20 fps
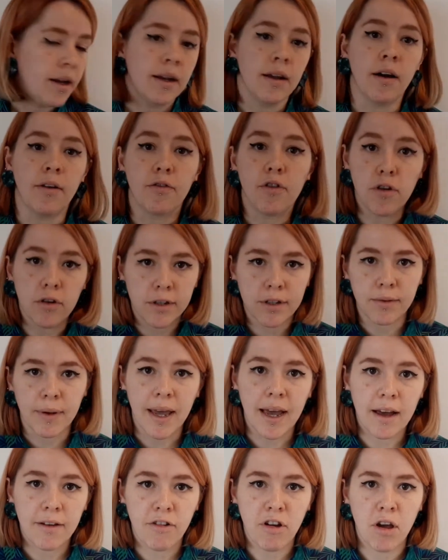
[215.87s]
Now, of course, we
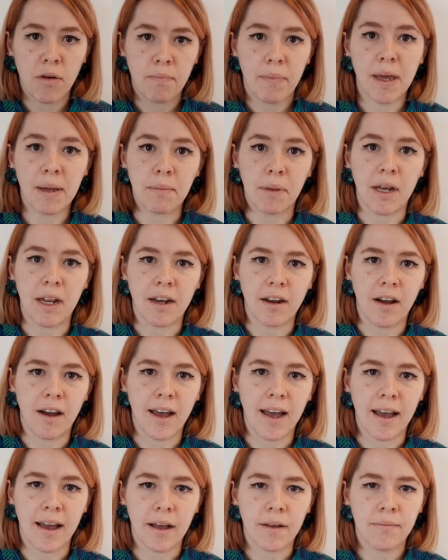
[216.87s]
have pigment in our
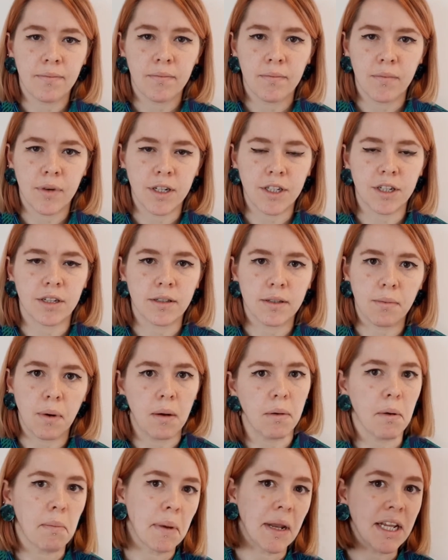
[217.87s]
hair, which is why
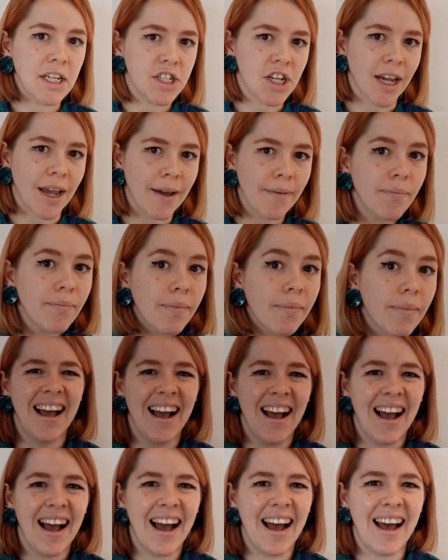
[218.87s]
we're bleaching it.
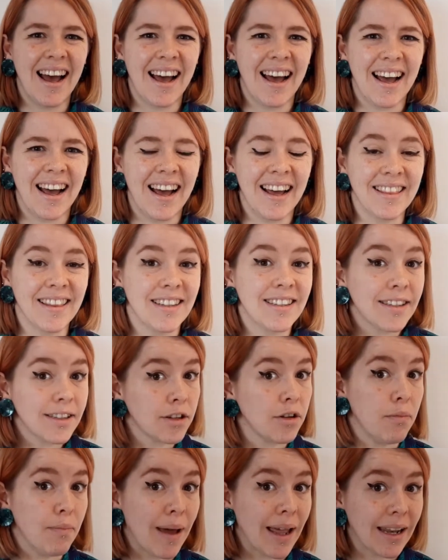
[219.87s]
And this is
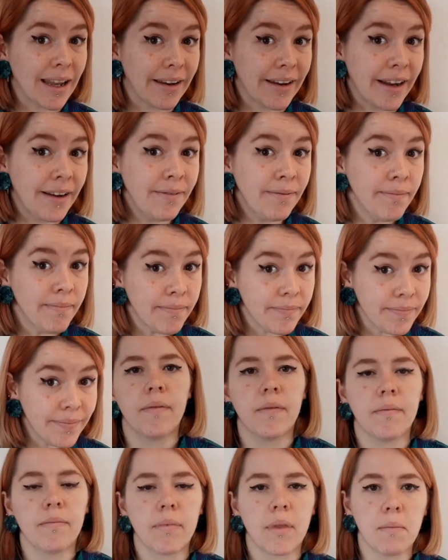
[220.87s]
called melanin.
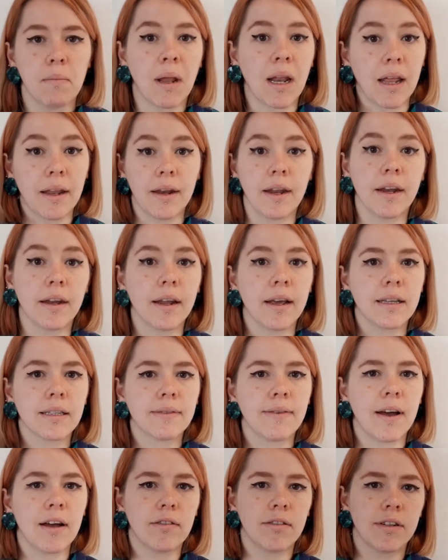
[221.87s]
Melanin is
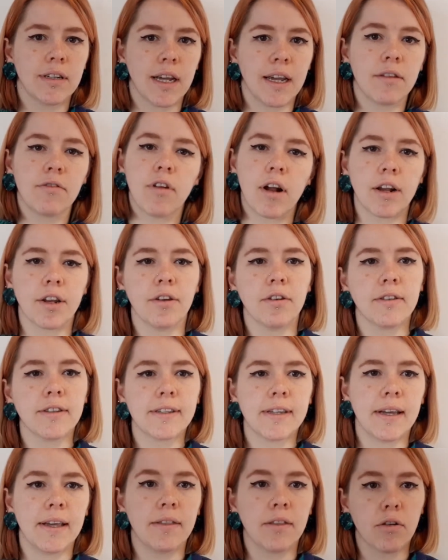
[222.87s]
found in granules
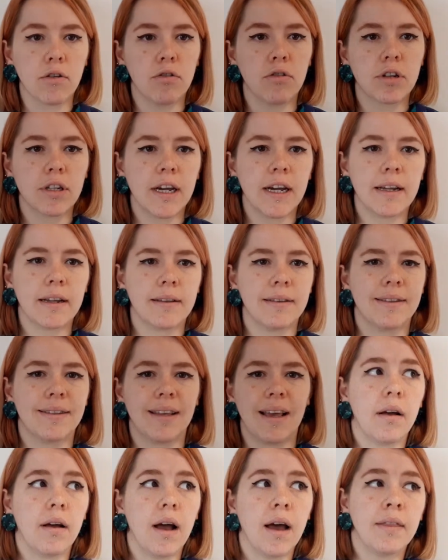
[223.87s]
in the cortex,
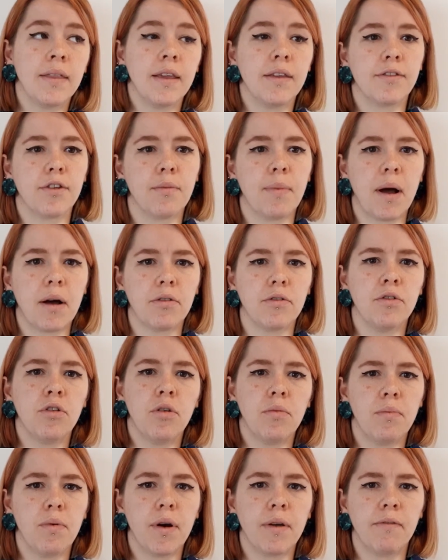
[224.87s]
and these are about
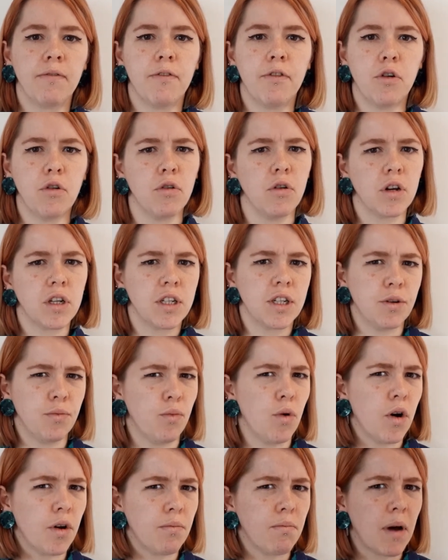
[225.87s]
0.4 to
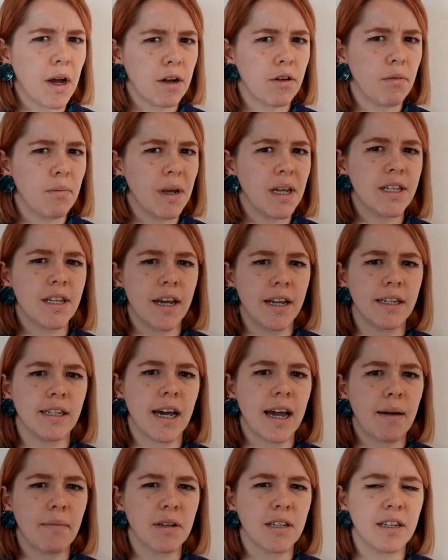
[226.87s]
1 micrometer in
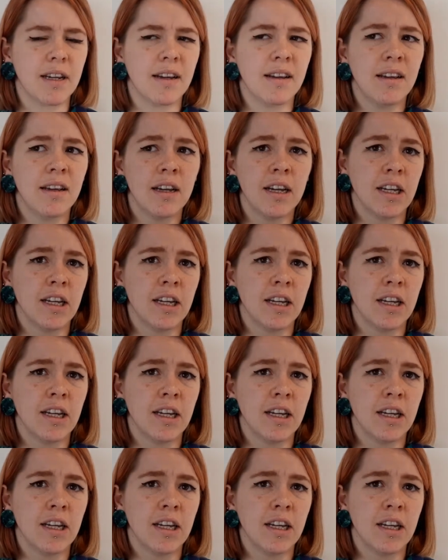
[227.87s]
diameter.